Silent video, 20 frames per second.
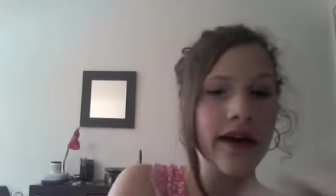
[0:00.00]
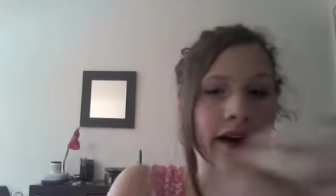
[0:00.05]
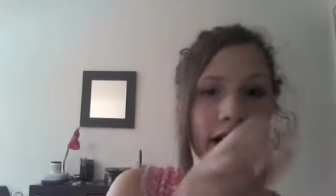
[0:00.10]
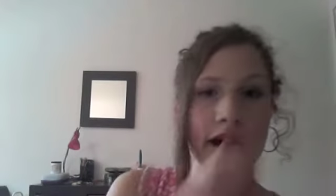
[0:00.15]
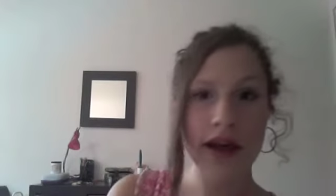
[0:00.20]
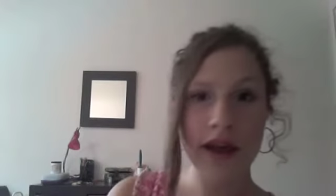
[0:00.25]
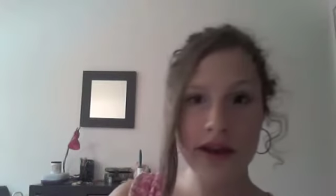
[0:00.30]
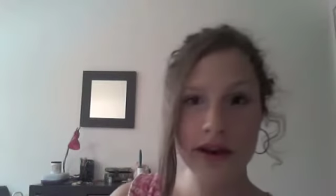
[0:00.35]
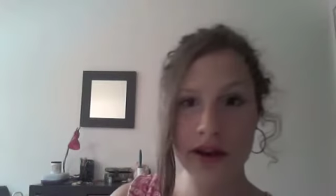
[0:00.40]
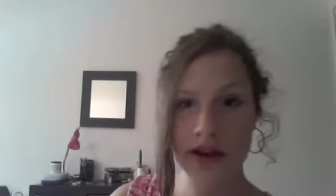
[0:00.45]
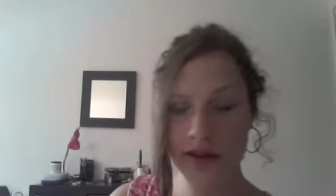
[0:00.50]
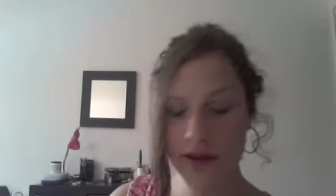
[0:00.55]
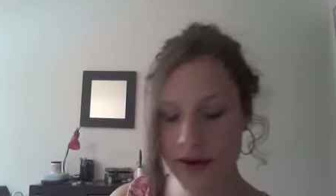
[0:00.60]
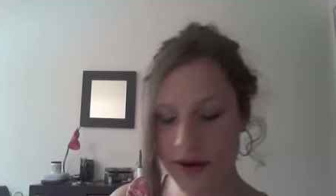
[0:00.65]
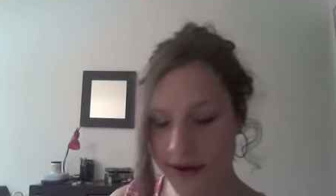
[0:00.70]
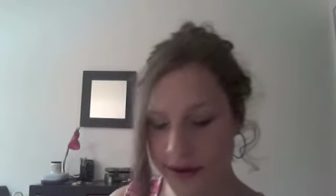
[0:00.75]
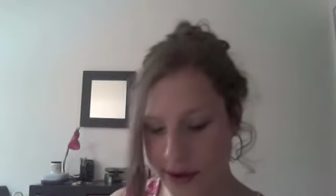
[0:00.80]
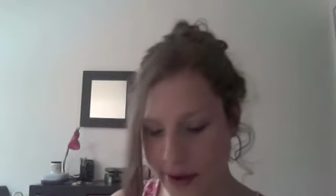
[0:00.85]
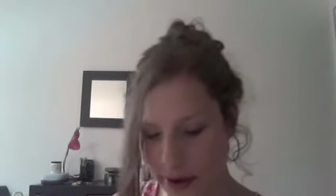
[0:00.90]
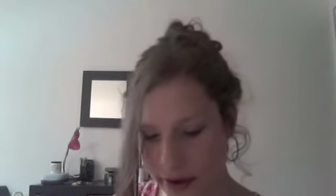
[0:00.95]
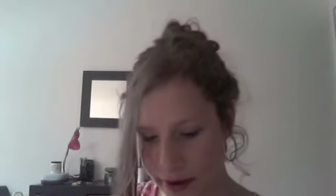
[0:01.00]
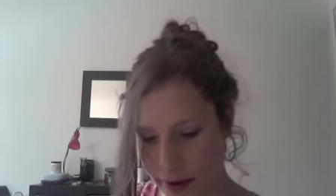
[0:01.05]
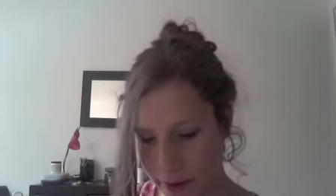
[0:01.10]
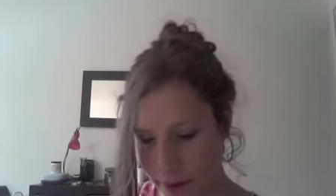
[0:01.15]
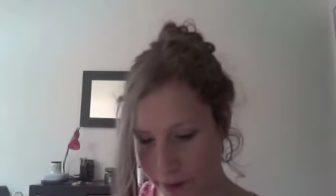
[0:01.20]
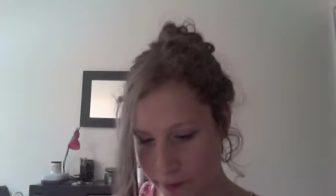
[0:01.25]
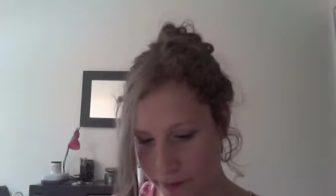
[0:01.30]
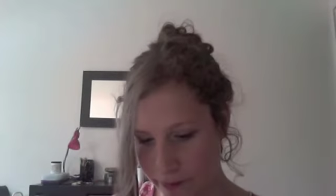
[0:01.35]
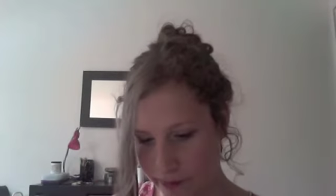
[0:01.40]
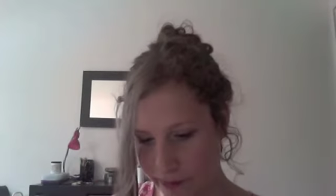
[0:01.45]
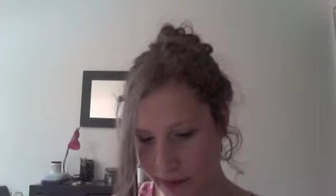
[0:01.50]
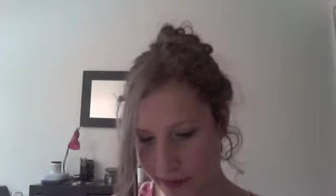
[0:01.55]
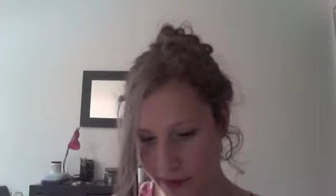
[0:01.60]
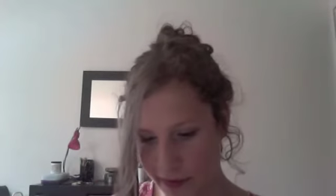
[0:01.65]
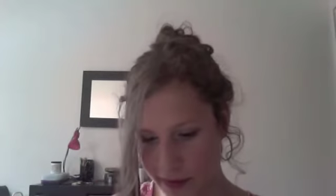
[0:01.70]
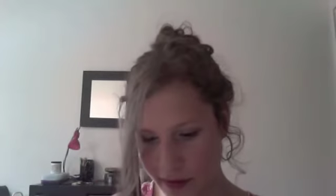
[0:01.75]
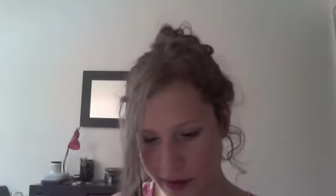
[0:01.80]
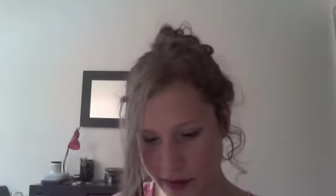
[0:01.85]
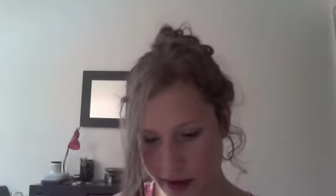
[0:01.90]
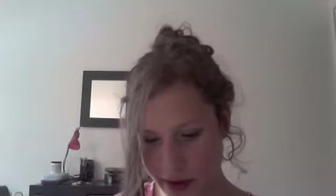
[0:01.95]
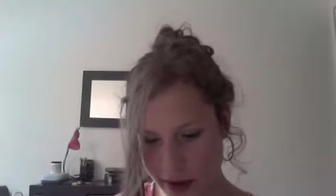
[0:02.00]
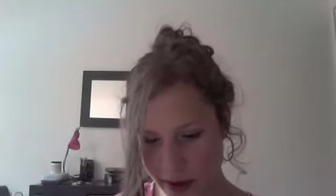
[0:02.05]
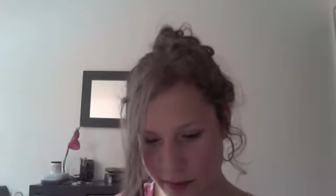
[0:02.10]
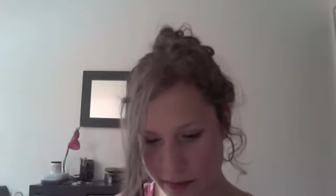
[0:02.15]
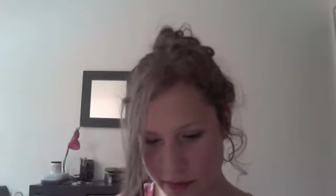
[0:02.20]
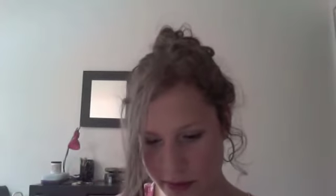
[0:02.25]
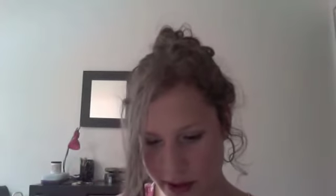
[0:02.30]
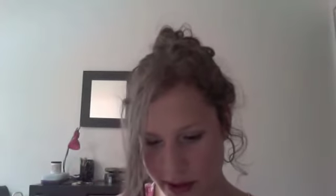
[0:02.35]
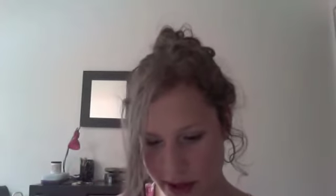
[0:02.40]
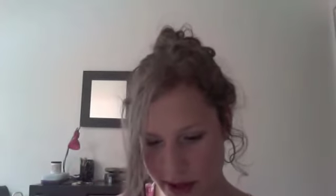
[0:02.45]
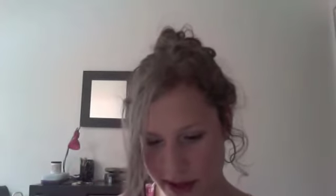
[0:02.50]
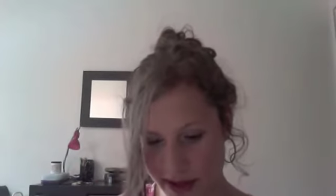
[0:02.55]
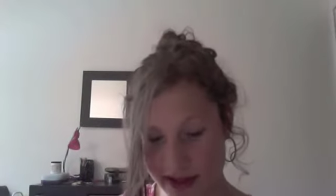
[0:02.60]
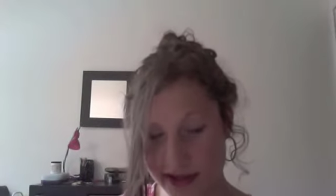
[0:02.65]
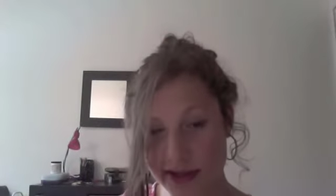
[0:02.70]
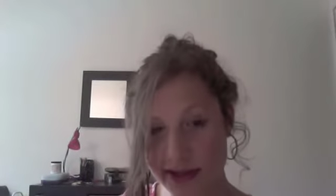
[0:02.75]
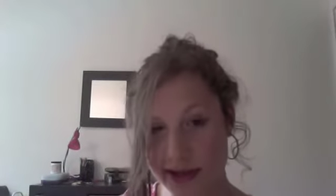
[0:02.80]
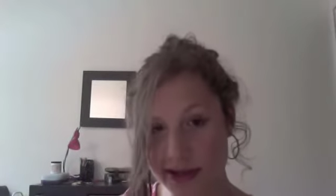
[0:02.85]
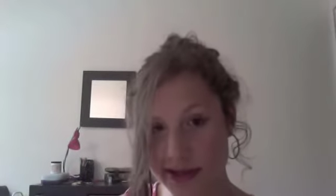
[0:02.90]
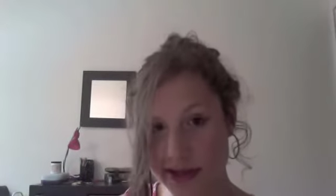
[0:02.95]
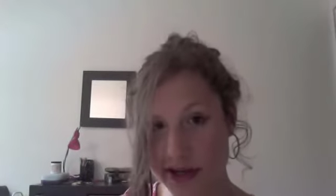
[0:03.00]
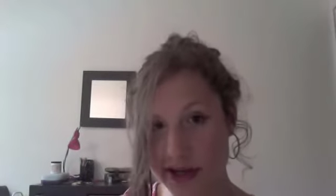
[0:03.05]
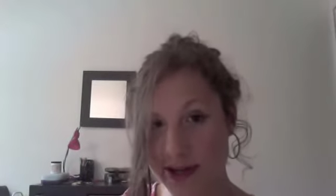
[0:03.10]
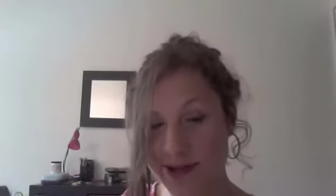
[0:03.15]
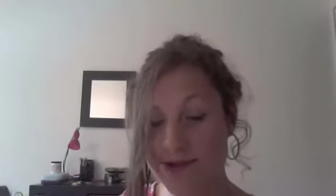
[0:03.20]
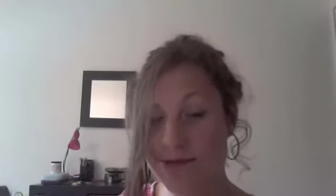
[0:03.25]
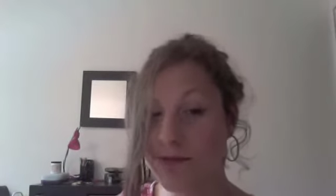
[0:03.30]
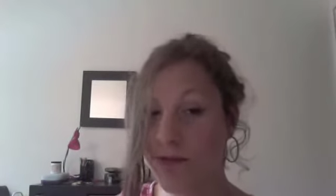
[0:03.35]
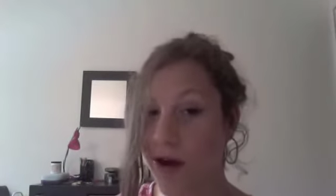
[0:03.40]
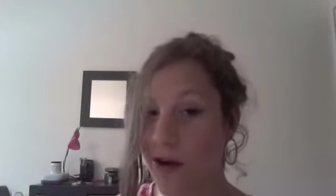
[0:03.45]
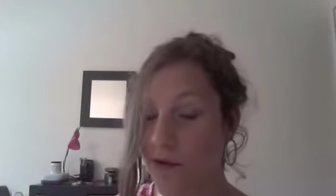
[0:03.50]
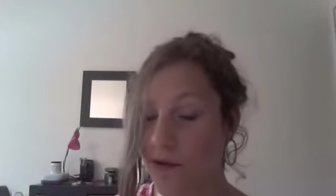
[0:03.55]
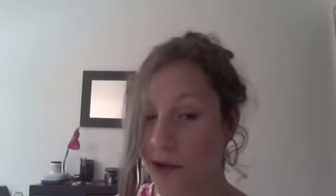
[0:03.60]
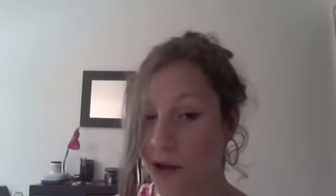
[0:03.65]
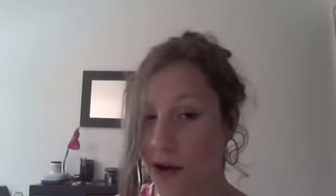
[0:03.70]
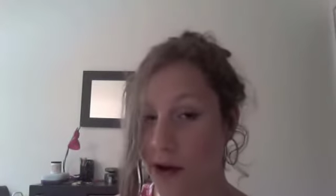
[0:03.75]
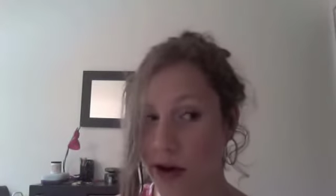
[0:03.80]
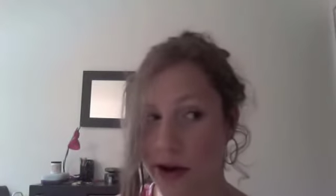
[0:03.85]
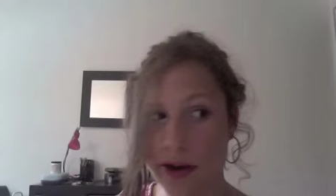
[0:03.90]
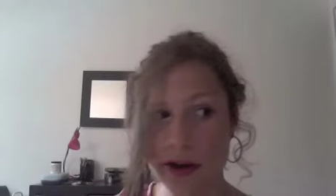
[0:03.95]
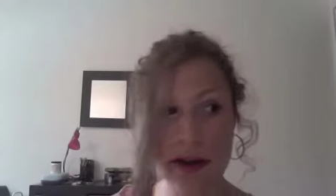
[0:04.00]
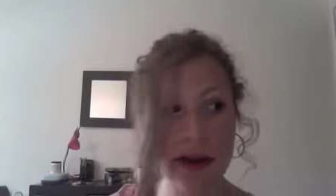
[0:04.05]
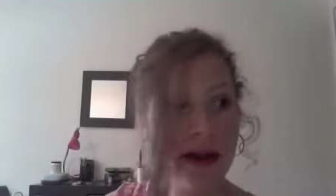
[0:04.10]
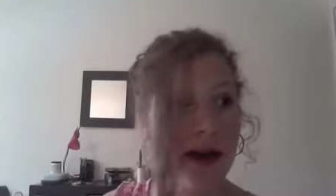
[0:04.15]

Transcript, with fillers: Another um, company that doesn't is Revlon.